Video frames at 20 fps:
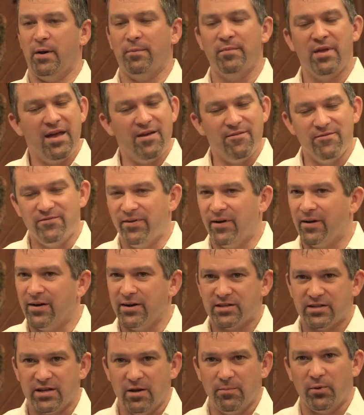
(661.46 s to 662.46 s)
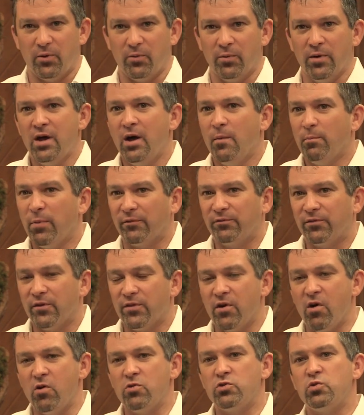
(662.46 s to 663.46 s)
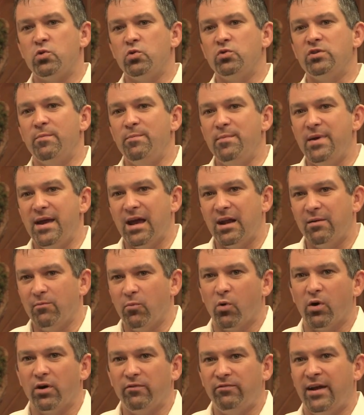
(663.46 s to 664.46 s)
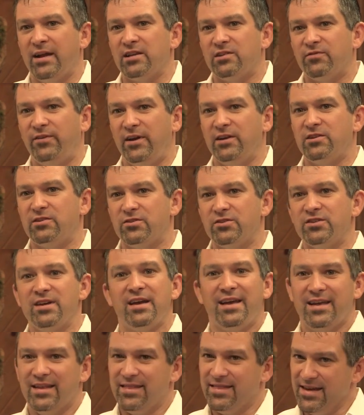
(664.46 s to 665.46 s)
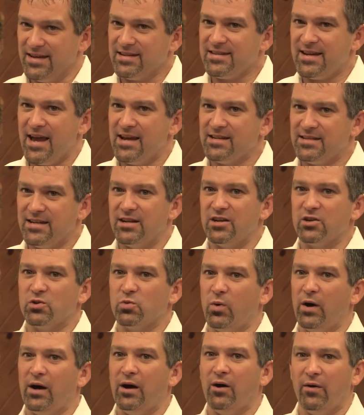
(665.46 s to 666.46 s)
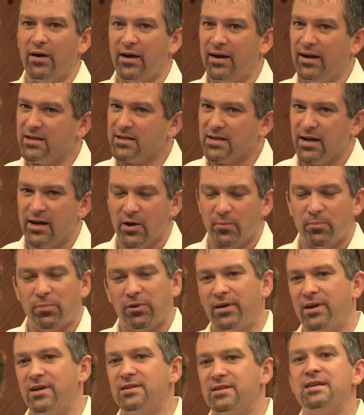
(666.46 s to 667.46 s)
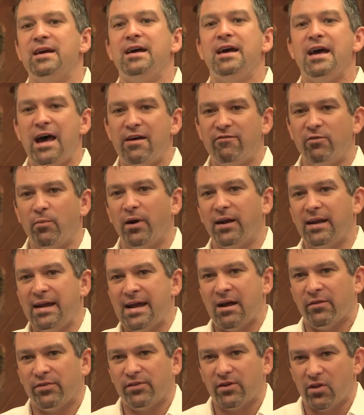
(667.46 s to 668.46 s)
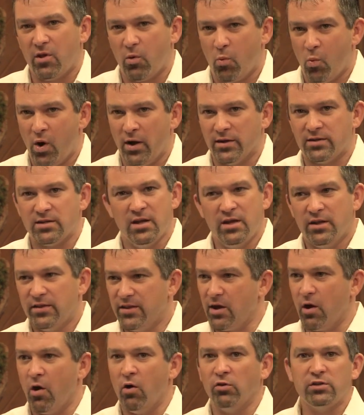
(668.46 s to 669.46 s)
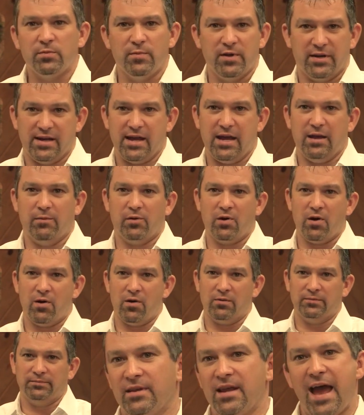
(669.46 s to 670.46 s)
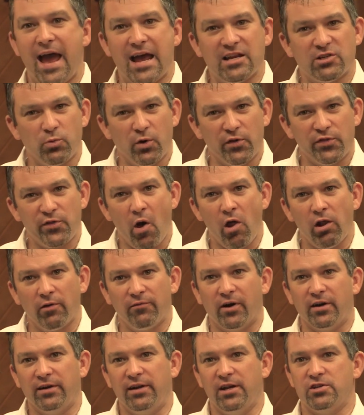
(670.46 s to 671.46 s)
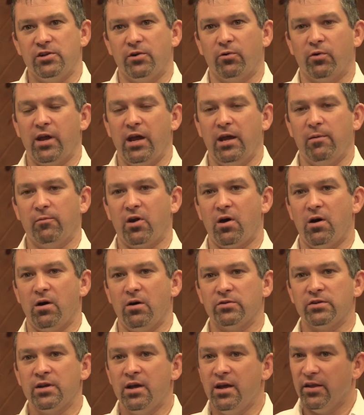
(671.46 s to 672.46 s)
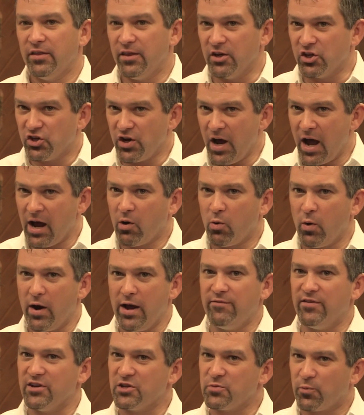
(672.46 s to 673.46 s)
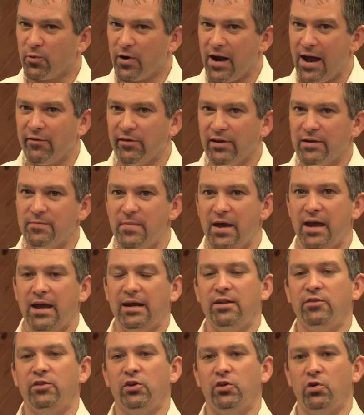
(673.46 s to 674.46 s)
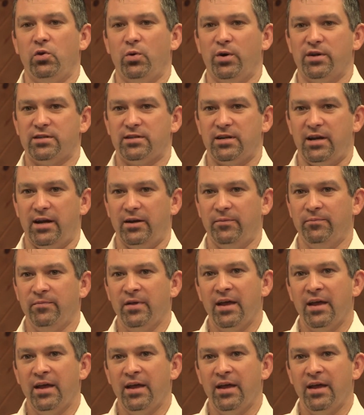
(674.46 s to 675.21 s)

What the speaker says: up. Very simple. But for those who demand more advanced features, this has it as well, and it's going to please everybody out there that wants the ultimate game call. As with all of our digital game calls, the Shockwave is proudly made in the USA